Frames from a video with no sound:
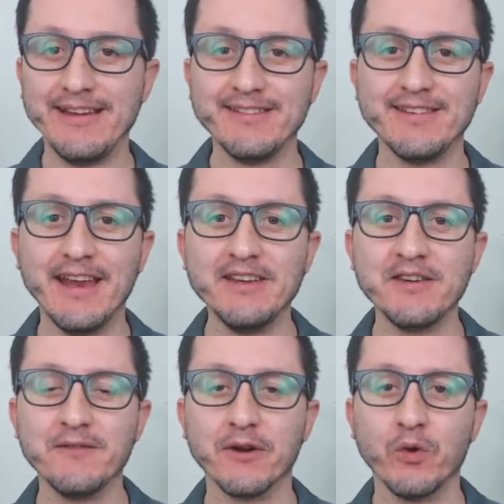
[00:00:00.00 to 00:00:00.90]

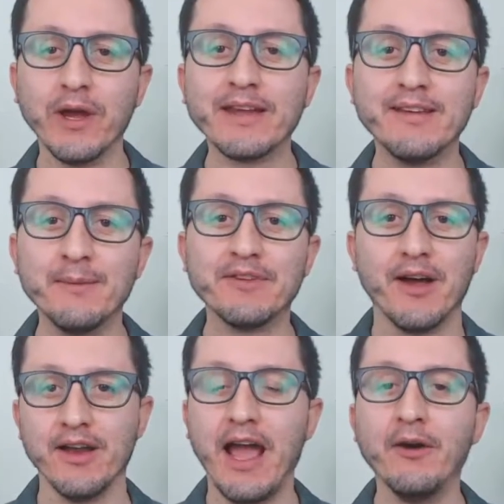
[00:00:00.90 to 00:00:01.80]
destination for quick tips
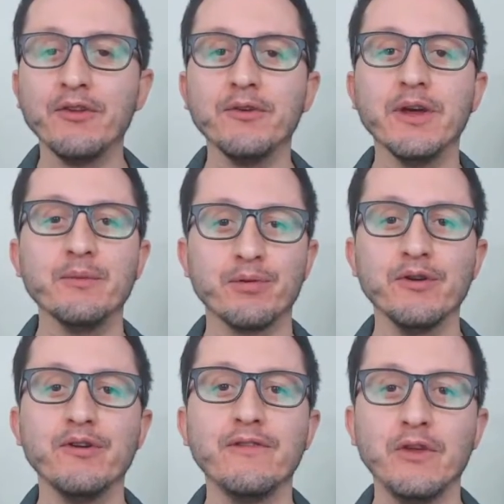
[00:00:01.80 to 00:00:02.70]
on how to
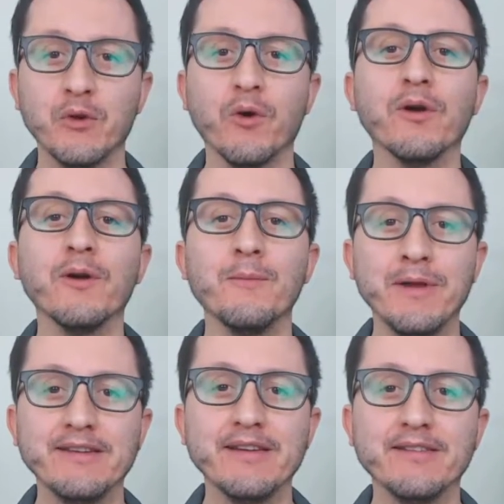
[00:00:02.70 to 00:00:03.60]
improve your
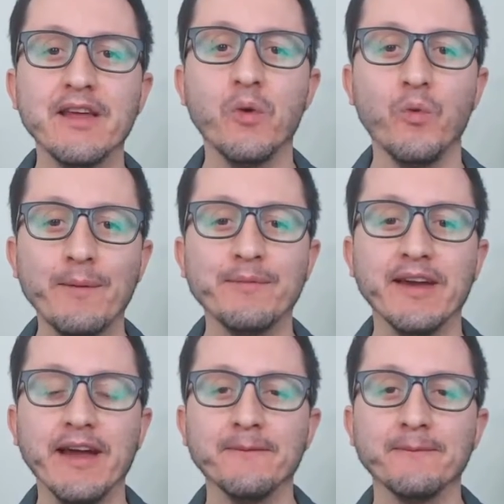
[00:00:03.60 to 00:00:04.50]
business
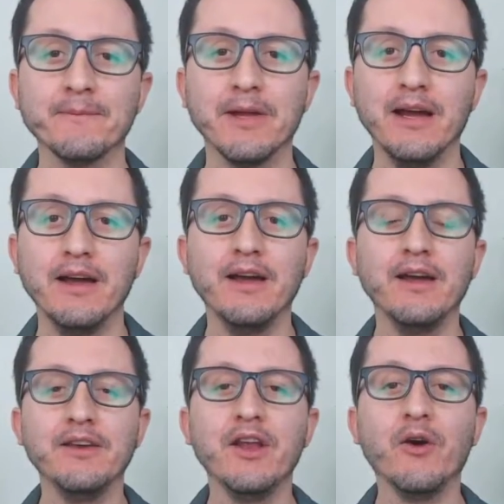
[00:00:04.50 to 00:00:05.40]
website.
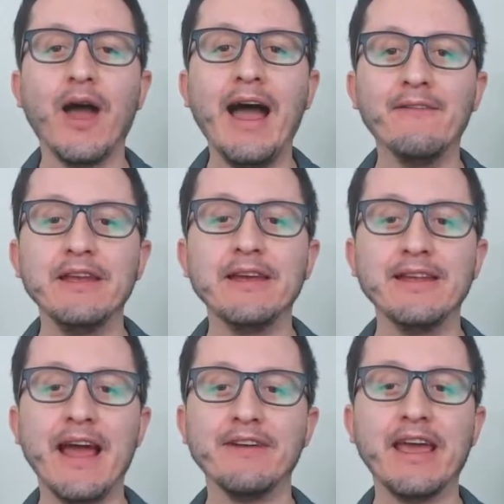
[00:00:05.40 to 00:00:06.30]
You know, having a
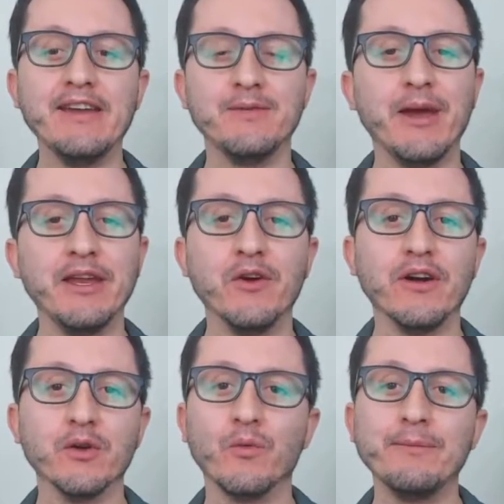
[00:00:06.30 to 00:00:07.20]
navigation menu
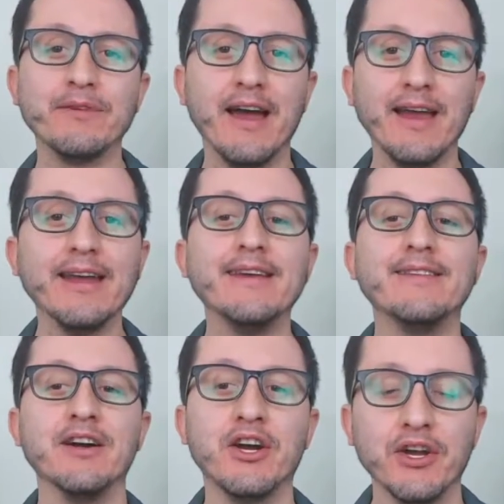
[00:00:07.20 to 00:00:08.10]
on your website
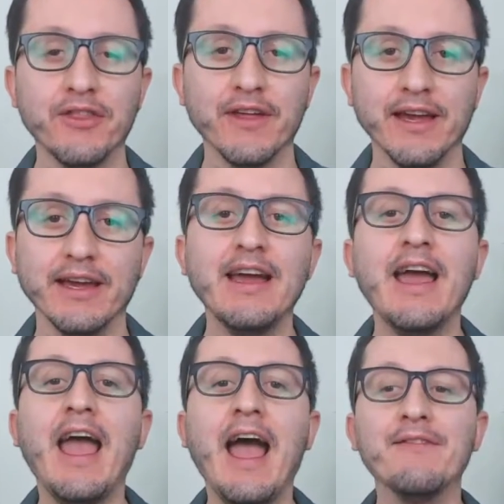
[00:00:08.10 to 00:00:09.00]
is a good thing.
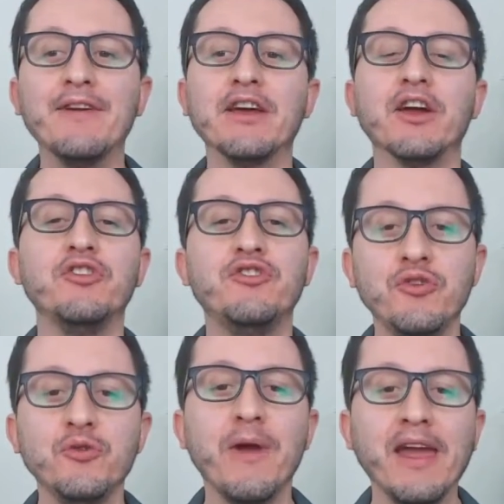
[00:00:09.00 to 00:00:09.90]
Having
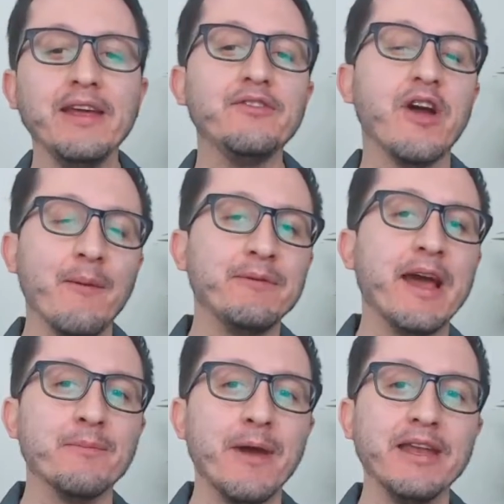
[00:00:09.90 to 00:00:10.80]
too many drop
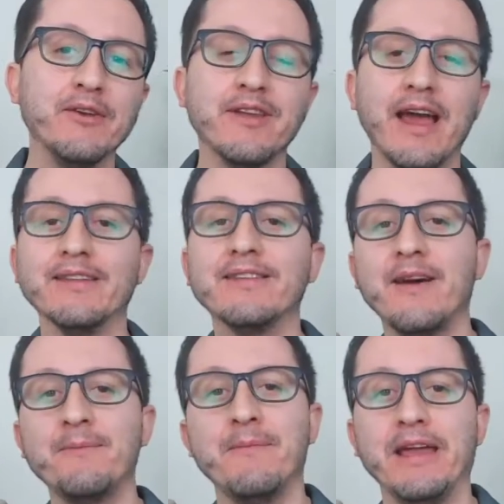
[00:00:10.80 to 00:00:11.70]
down menus and
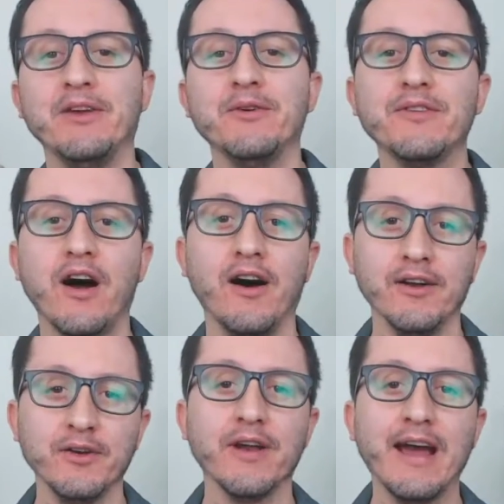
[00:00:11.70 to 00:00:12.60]
submenus
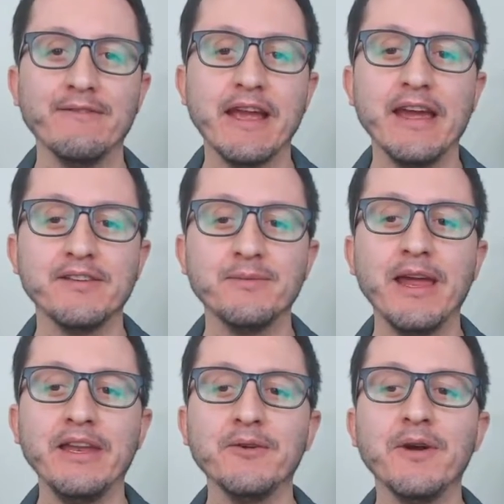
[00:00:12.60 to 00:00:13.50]
on your navigation
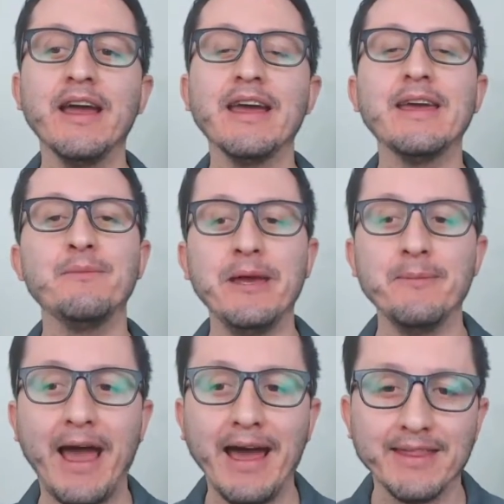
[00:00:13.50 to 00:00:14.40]
menu can be a
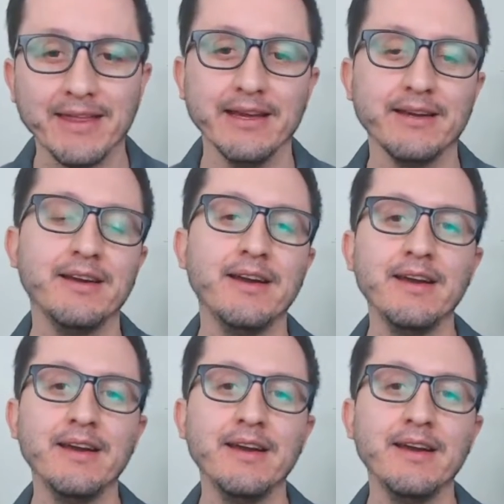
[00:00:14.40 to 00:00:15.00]
bad thing.